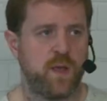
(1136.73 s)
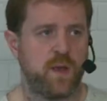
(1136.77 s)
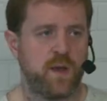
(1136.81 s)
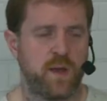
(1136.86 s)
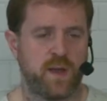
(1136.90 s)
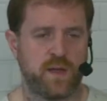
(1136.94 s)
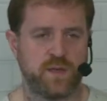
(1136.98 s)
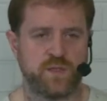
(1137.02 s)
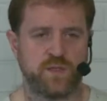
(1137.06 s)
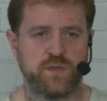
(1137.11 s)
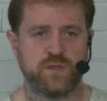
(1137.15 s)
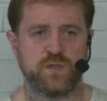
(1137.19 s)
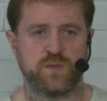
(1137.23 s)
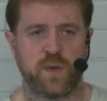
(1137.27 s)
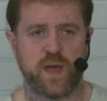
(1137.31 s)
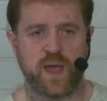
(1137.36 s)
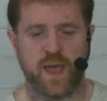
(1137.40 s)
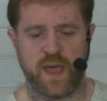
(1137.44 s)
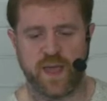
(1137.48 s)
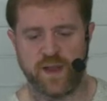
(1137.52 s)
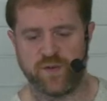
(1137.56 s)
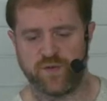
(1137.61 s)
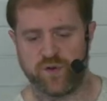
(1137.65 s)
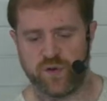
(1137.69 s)
Now, due to my
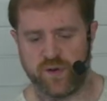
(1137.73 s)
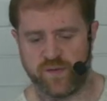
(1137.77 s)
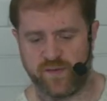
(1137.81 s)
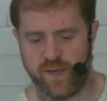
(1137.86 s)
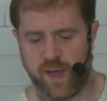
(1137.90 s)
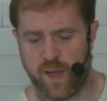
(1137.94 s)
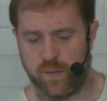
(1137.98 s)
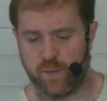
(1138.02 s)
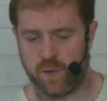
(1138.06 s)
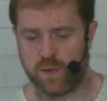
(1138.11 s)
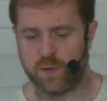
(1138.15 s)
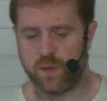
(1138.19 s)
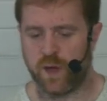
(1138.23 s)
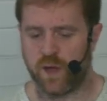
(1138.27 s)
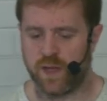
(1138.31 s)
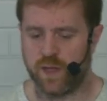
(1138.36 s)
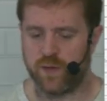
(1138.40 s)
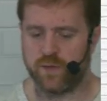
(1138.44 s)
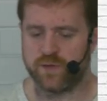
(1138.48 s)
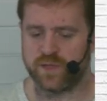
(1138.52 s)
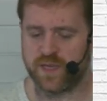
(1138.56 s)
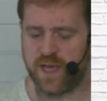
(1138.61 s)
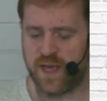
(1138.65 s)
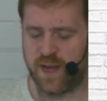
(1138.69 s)
hatred of YAML, I
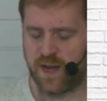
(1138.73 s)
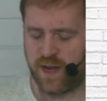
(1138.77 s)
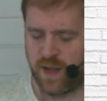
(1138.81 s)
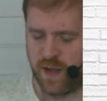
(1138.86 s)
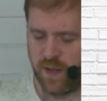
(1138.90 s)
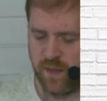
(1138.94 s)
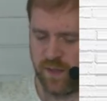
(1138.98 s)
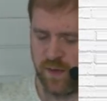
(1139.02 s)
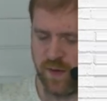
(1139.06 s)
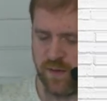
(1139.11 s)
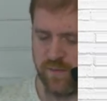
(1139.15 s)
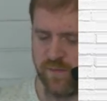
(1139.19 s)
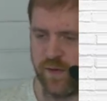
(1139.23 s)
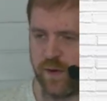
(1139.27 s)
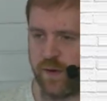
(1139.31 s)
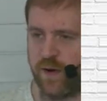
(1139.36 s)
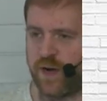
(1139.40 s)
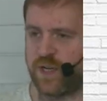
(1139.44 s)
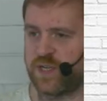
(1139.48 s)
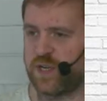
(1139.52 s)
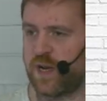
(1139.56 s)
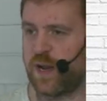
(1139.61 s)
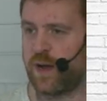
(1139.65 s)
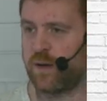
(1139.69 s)
use any other
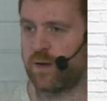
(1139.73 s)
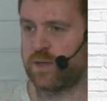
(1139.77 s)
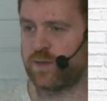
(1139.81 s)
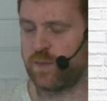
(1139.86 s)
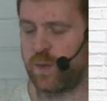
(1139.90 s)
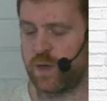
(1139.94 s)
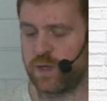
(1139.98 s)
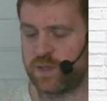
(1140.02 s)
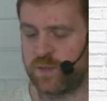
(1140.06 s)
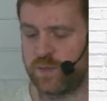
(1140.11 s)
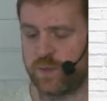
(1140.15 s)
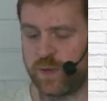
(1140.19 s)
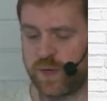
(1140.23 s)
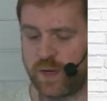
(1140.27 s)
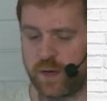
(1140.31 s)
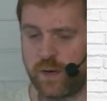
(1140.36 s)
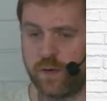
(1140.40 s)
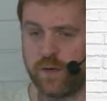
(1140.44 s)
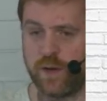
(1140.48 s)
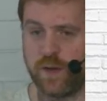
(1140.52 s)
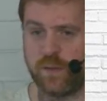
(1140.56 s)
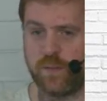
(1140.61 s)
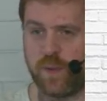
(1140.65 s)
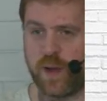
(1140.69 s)
configuration language possible,
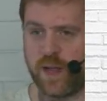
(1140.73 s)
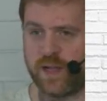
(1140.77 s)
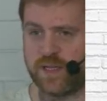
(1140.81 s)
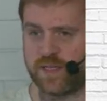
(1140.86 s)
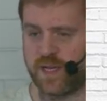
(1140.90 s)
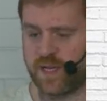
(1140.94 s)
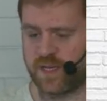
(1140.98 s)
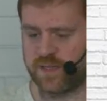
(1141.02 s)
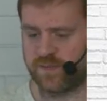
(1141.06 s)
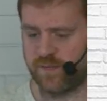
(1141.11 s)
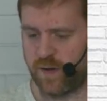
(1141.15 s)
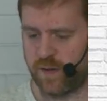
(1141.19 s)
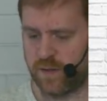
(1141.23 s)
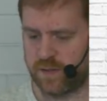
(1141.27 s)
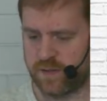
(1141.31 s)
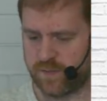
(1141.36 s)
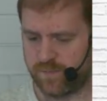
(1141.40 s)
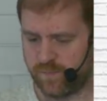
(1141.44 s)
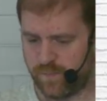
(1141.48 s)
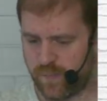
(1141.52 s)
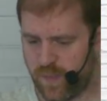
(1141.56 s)
including plain text files.